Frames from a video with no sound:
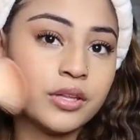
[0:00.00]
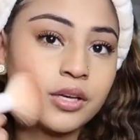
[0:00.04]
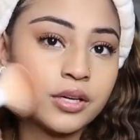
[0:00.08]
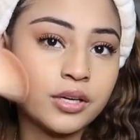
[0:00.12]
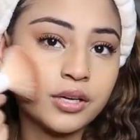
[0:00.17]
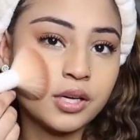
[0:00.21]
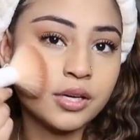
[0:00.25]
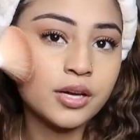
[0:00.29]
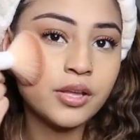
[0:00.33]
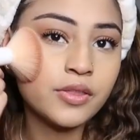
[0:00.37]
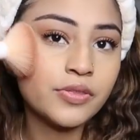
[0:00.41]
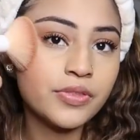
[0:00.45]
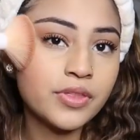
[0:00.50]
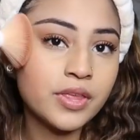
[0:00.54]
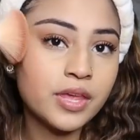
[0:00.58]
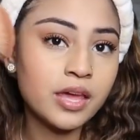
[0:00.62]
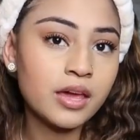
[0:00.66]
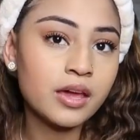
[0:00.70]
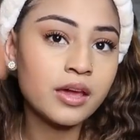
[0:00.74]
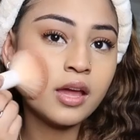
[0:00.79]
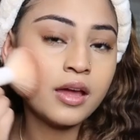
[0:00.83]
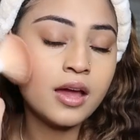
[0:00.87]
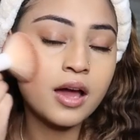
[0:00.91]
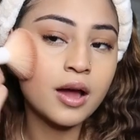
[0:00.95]
good
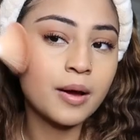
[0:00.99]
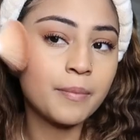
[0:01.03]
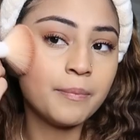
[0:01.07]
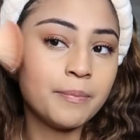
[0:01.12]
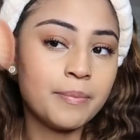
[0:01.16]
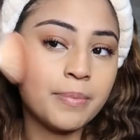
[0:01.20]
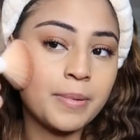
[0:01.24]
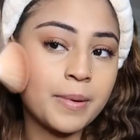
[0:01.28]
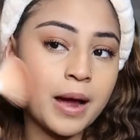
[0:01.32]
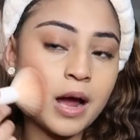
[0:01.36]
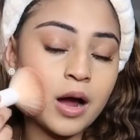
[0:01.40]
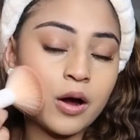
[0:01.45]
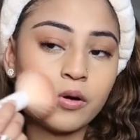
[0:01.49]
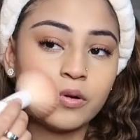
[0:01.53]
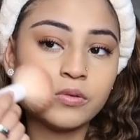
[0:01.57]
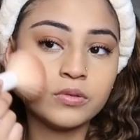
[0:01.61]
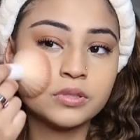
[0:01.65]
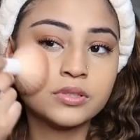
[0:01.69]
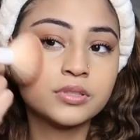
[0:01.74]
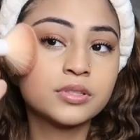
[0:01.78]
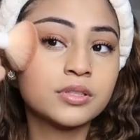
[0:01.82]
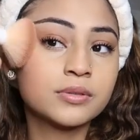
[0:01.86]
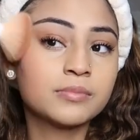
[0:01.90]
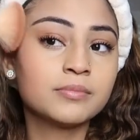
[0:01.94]
thing
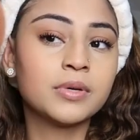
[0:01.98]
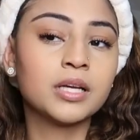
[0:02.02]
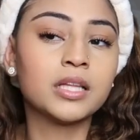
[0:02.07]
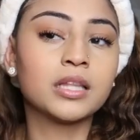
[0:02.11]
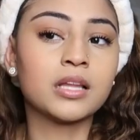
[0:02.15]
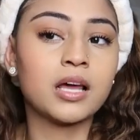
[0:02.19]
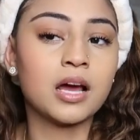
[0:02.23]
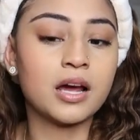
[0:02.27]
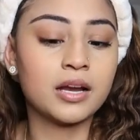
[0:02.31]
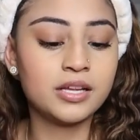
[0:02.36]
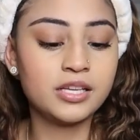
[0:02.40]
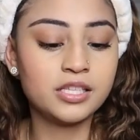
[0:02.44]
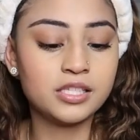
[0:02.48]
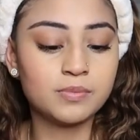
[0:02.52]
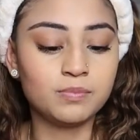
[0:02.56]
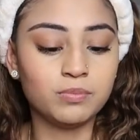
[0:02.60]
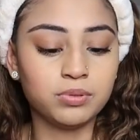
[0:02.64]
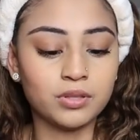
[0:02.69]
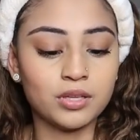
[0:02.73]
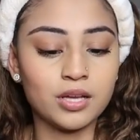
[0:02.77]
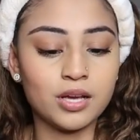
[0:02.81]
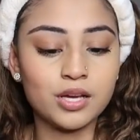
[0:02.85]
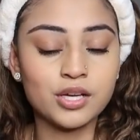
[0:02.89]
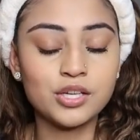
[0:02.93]
about Milani's
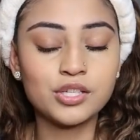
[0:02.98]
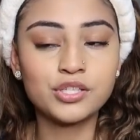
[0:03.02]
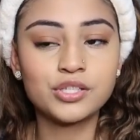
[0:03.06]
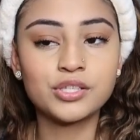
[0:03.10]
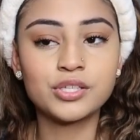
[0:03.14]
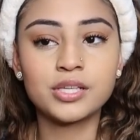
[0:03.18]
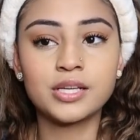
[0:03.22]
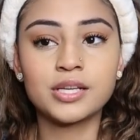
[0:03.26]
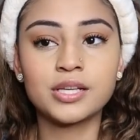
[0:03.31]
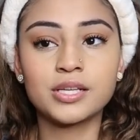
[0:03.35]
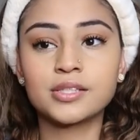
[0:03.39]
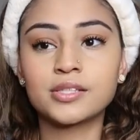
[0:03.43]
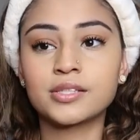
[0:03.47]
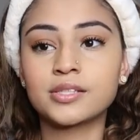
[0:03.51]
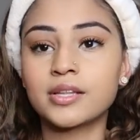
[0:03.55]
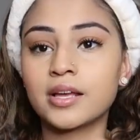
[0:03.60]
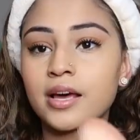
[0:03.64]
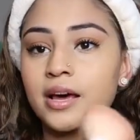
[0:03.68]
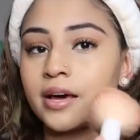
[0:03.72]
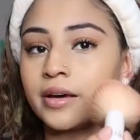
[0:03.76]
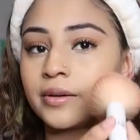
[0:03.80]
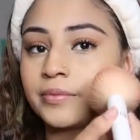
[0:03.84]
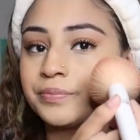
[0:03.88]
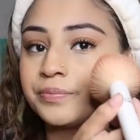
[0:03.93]
blush is
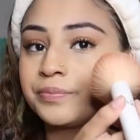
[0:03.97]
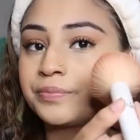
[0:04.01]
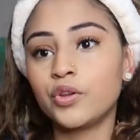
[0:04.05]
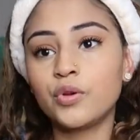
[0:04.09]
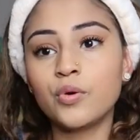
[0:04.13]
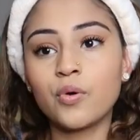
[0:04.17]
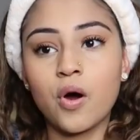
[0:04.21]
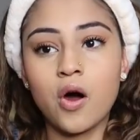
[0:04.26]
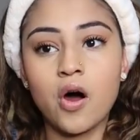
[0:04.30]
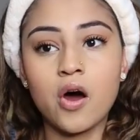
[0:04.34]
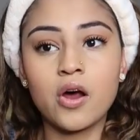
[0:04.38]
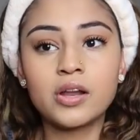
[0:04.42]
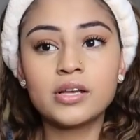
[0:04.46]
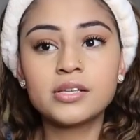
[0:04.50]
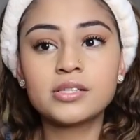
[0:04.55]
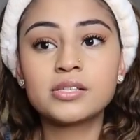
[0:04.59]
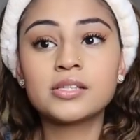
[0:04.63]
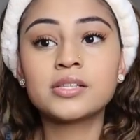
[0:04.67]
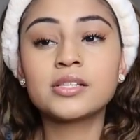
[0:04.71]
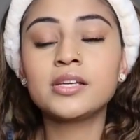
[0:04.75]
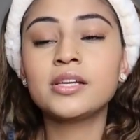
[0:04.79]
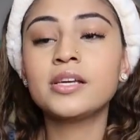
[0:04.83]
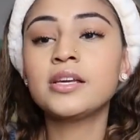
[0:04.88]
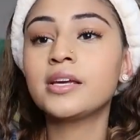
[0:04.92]
that you
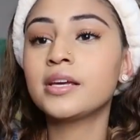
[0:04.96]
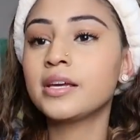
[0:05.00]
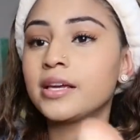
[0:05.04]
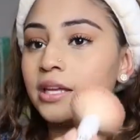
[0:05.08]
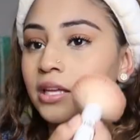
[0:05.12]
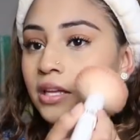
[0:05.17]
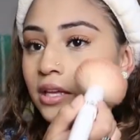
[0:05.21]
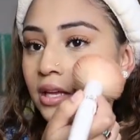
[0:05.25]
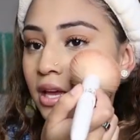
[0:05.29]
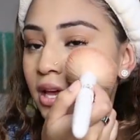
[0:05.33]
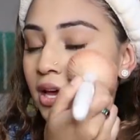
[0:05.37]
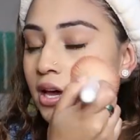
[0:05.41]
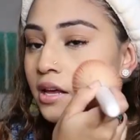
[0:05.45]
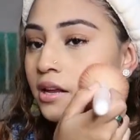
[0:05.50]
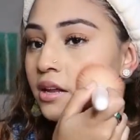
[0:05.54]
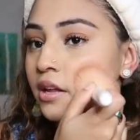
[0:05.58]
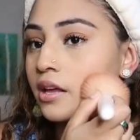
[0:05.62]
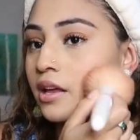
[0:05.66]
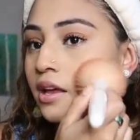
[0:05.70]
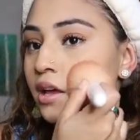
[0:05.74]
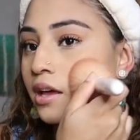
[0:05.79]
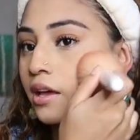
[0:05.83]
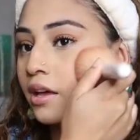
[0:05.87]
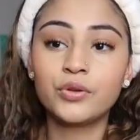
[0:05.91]
honestly
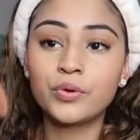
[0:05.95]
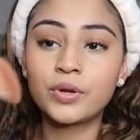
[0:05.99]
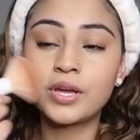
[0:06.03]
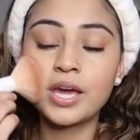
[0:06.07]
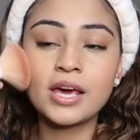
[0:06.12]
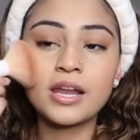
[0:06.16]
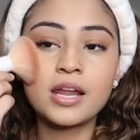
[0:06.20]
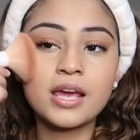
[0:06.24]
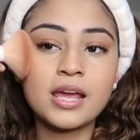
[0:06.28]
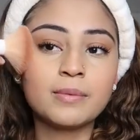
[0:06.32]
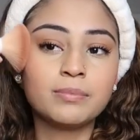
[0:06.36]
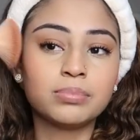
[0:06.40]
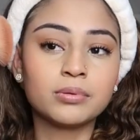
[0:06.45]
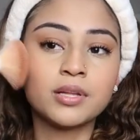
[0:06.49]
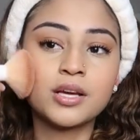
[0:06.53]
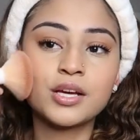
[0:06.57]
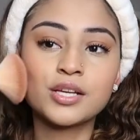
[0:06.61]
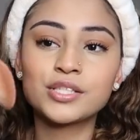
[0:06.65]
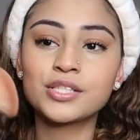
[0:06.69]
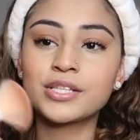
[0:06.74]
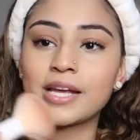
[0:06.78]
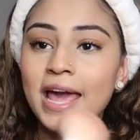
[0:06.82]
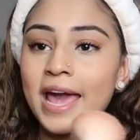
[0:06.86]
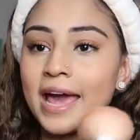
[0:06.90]
get a
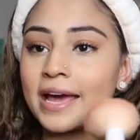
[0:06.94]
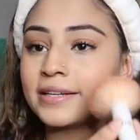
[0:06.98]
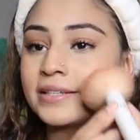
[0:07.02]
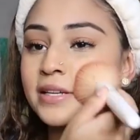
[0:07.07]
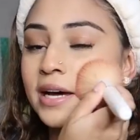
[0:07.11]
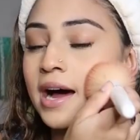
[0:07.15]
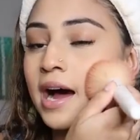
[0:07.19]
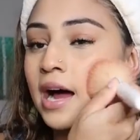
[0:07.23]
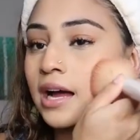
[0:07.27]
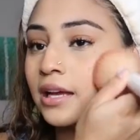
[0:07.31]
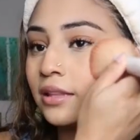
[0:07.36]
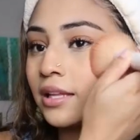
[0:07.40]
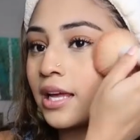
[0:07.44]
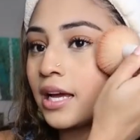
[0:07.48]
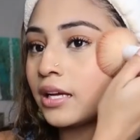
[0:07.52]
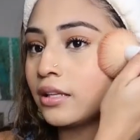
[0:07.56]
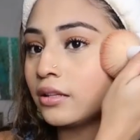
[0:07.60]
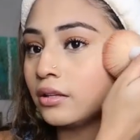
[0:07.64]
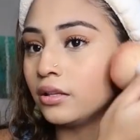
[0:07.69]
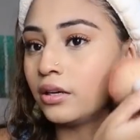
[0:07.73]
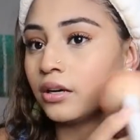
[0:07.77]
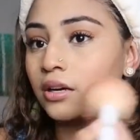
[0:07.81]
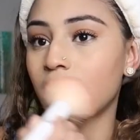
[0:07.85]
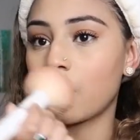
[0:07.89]
blush and
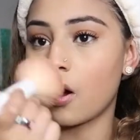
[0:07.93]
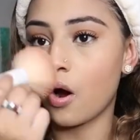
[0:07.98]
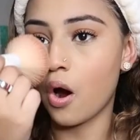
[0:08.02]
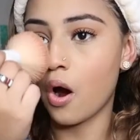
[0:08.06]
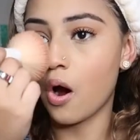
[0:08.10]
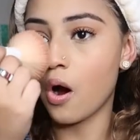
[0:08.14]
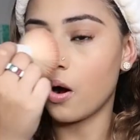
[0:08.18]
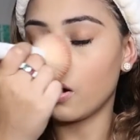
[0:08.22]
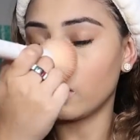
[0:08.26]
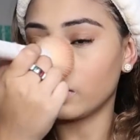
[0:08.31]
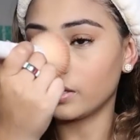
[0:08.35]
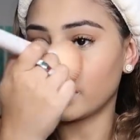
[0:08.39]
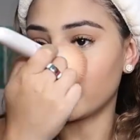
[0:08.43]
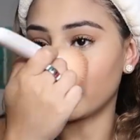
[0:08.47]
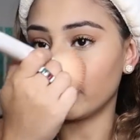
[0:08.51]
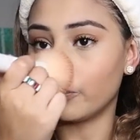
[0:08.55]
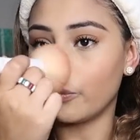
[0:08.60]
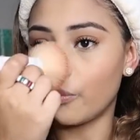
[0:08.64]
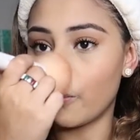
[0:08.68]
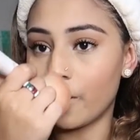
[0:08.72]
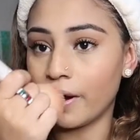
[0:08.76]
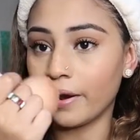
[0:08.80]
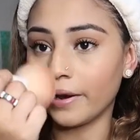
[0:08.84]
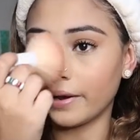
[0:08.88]
highlight look all
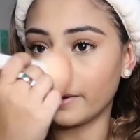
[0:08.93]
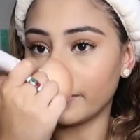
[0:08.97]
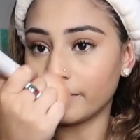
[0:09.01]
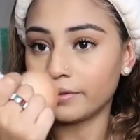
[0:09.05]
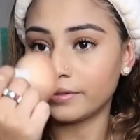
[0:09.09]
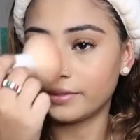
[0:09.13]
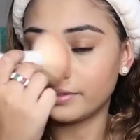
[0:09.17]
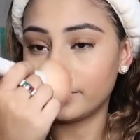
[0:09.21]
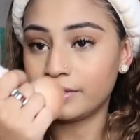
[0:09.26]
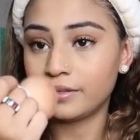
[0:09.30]
in one.